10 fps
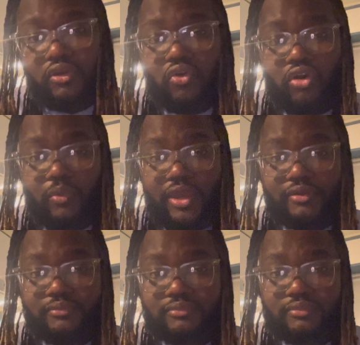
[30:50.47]
go away,
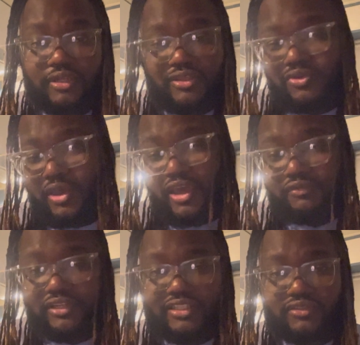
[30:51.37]
and you'll
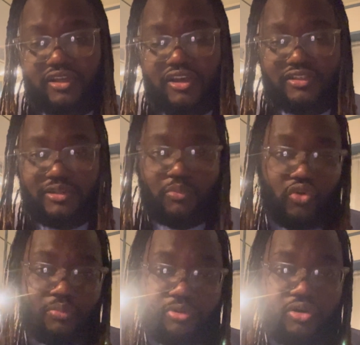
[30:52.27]
have less cons and
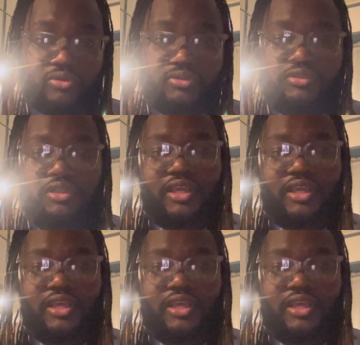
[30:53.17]
more pros,